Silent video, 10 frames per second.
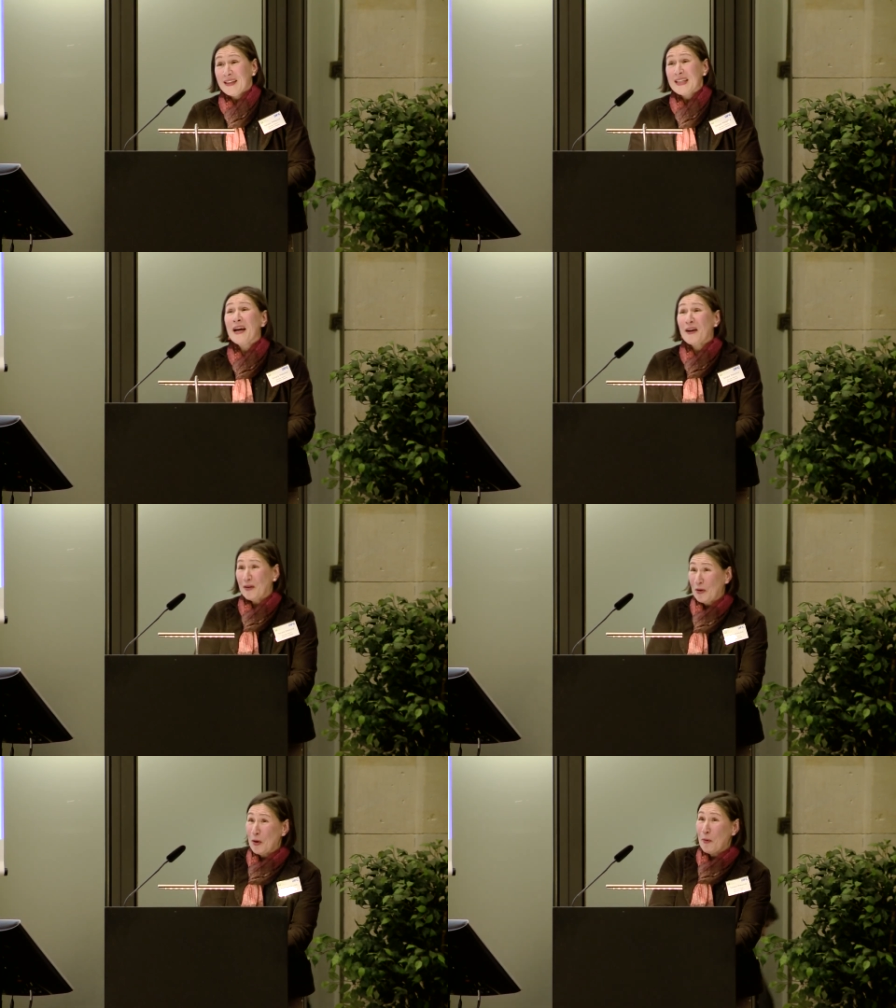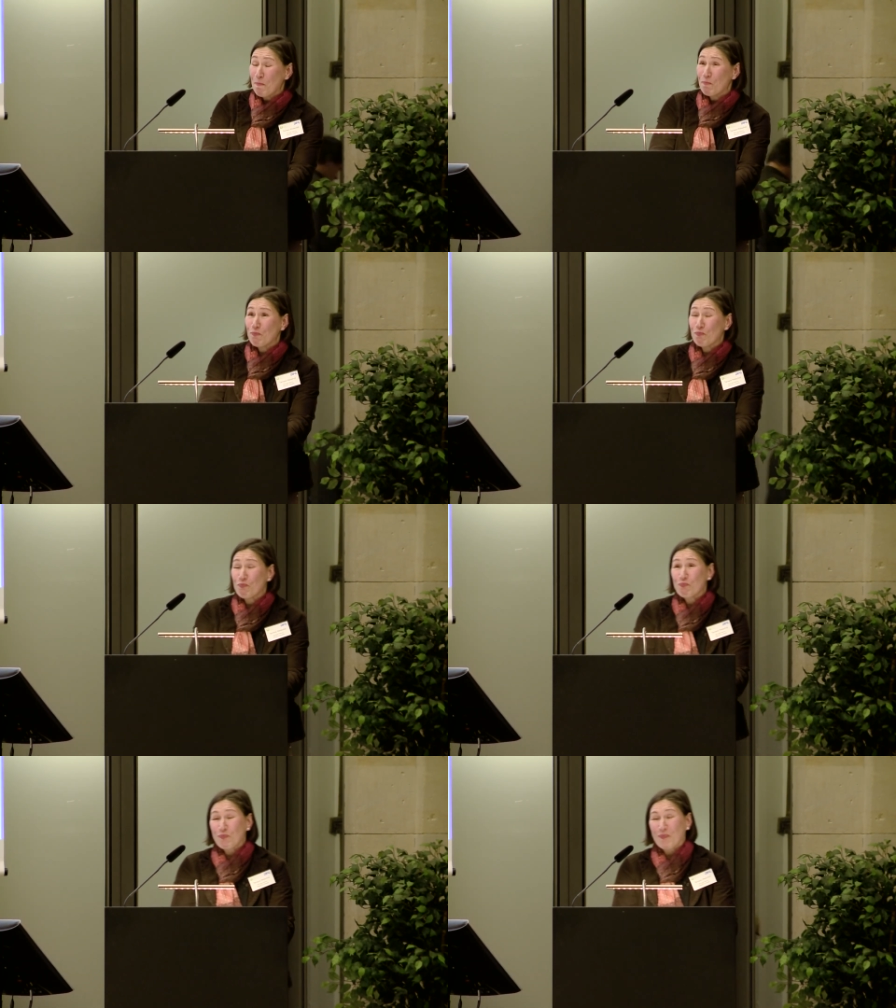Yeah, um,
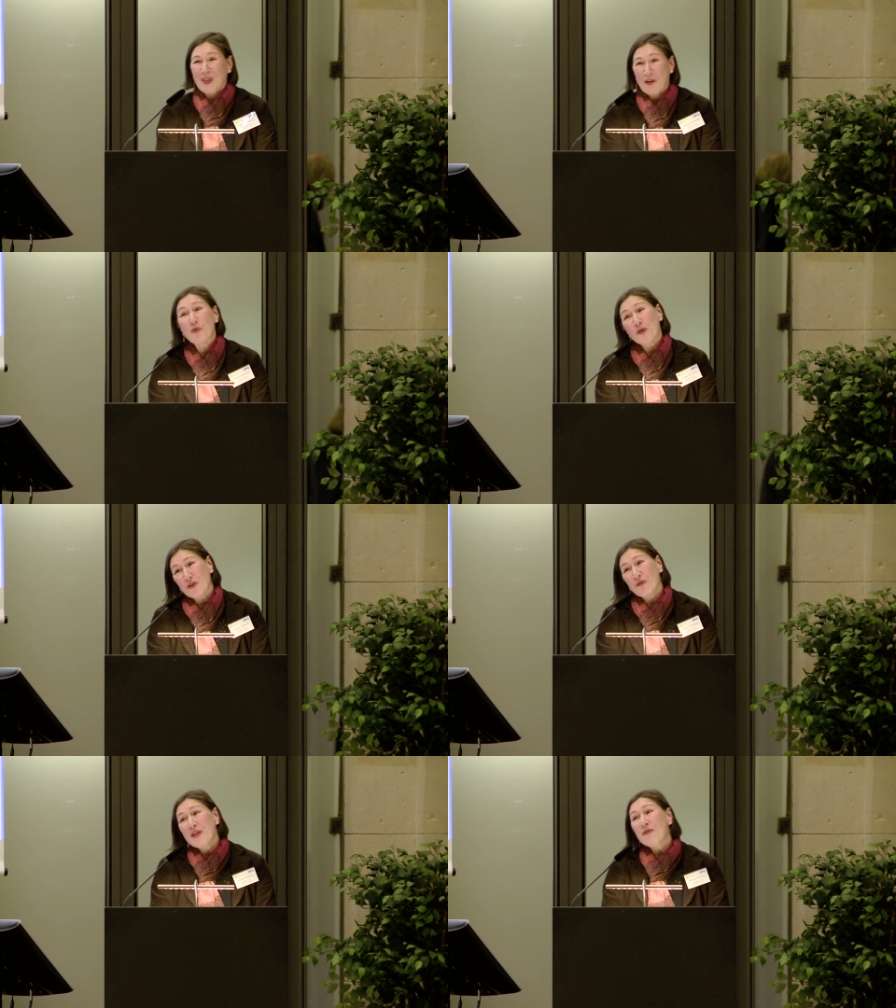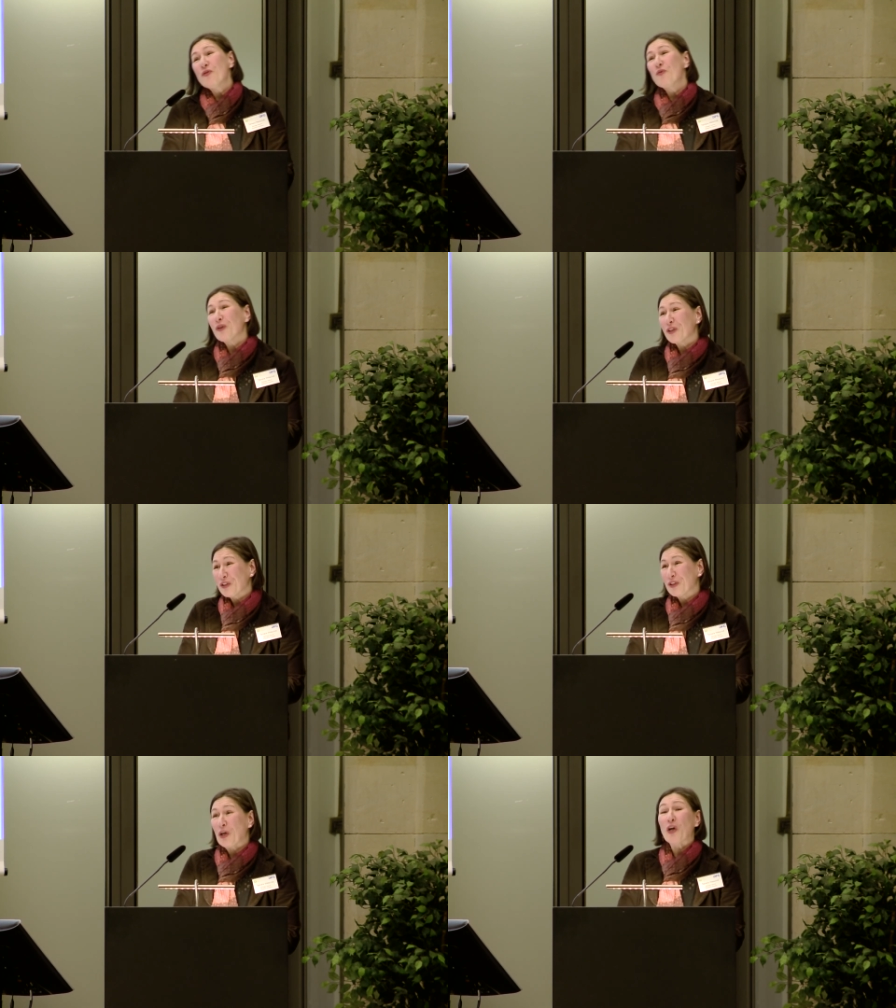of course the
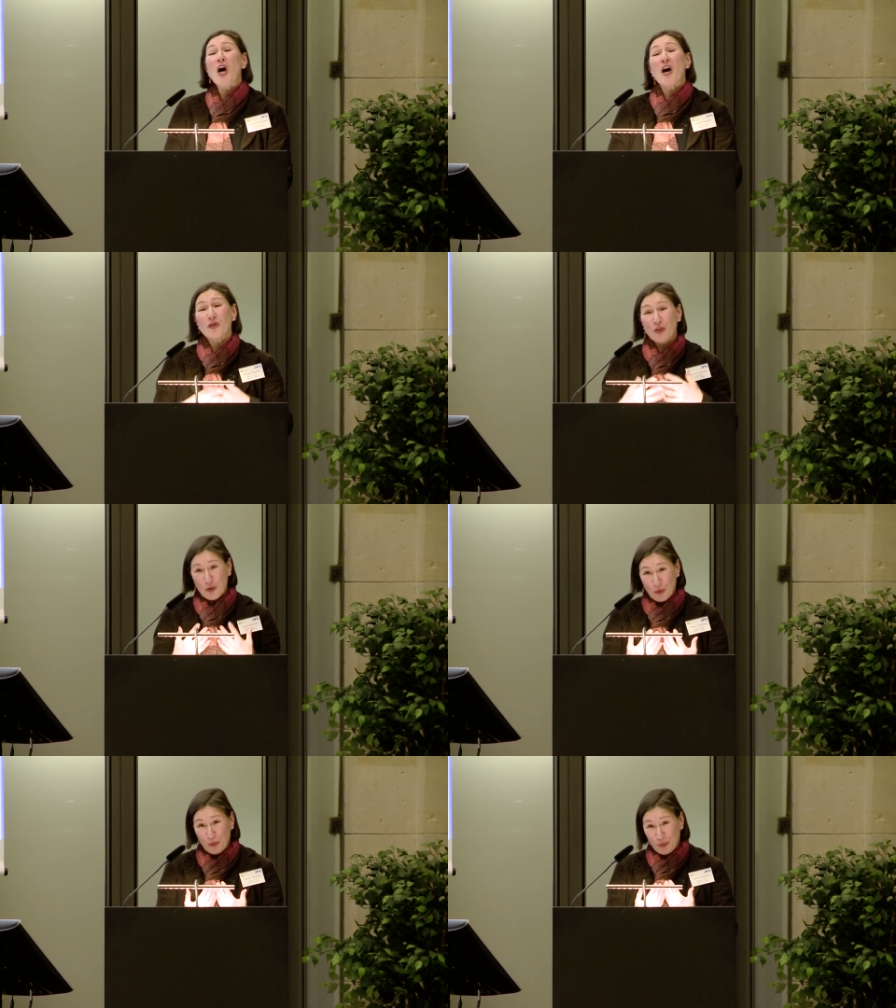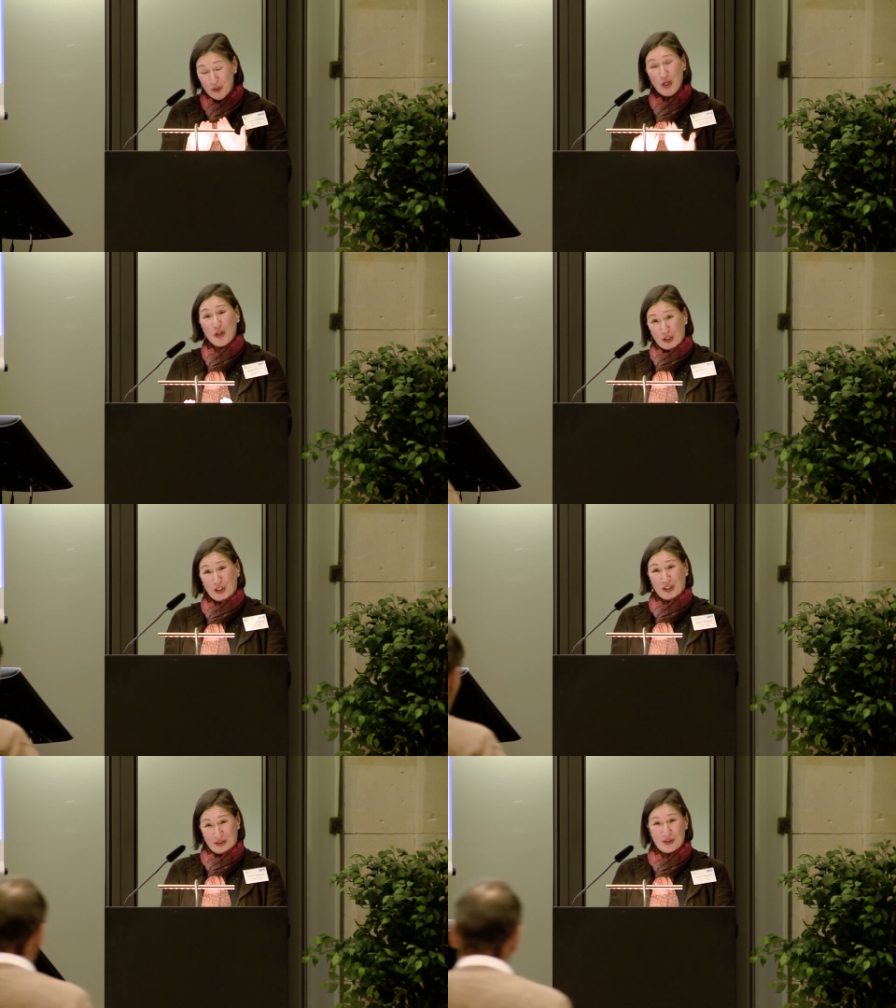reviewers are asked to
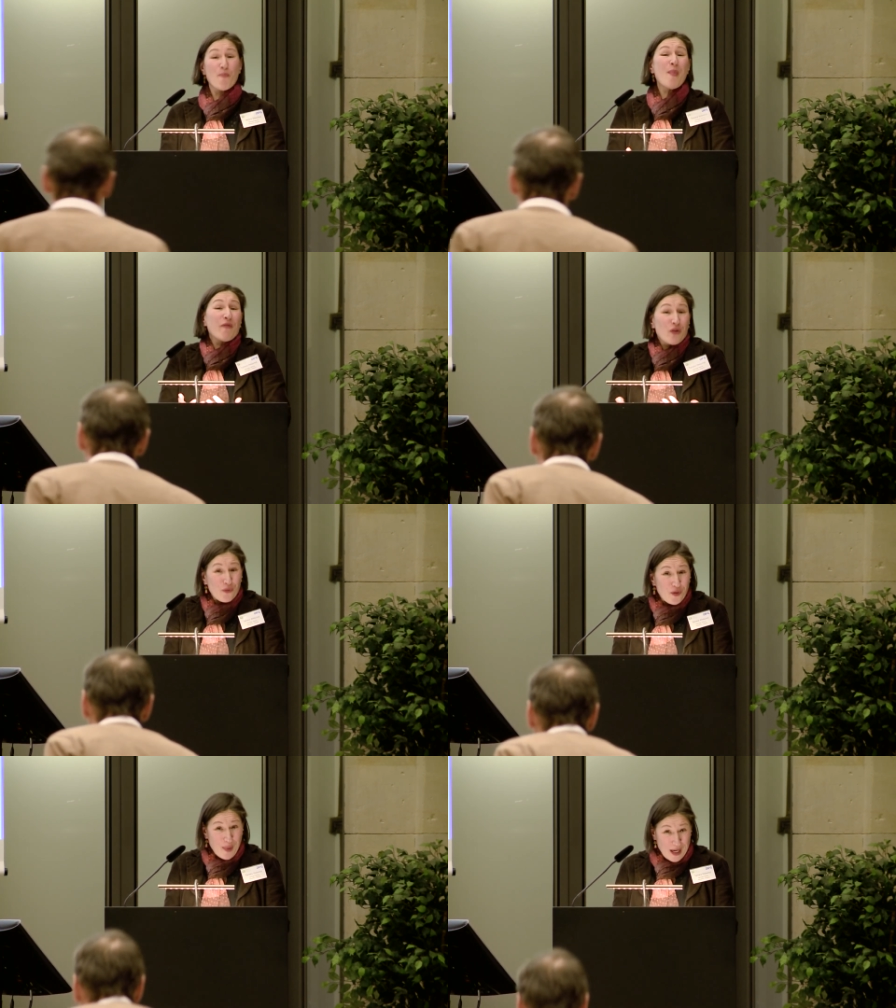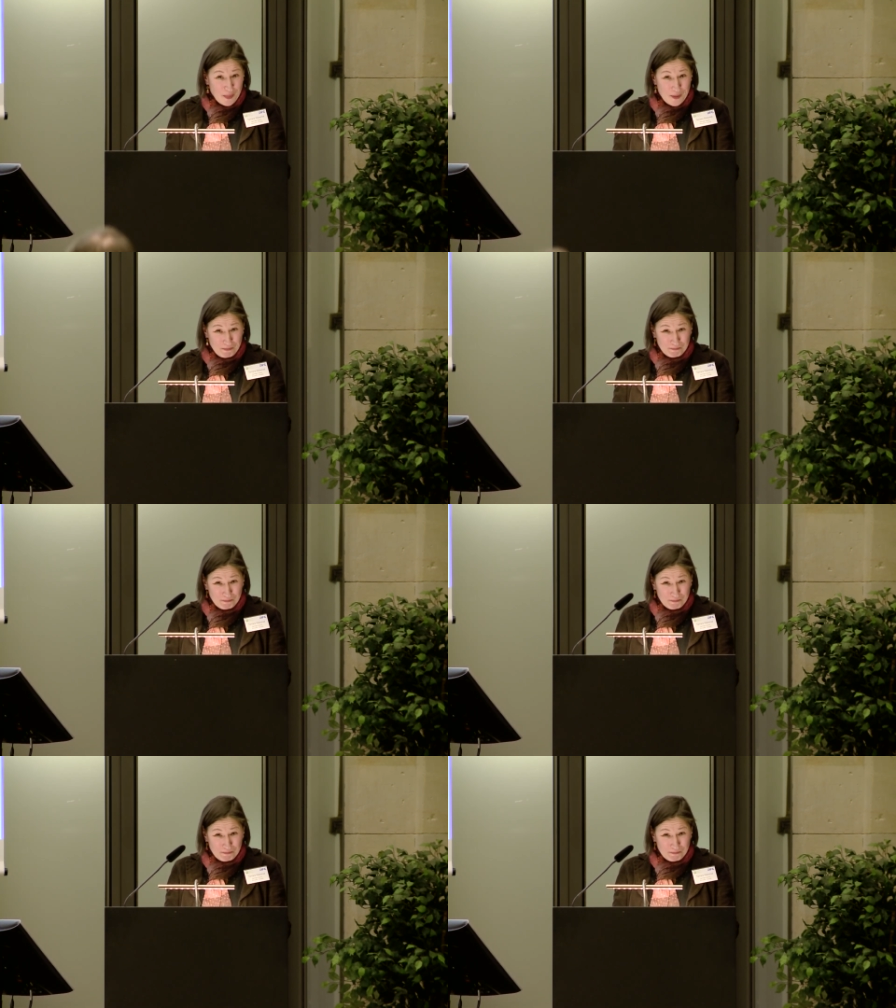judge the merit of the paper.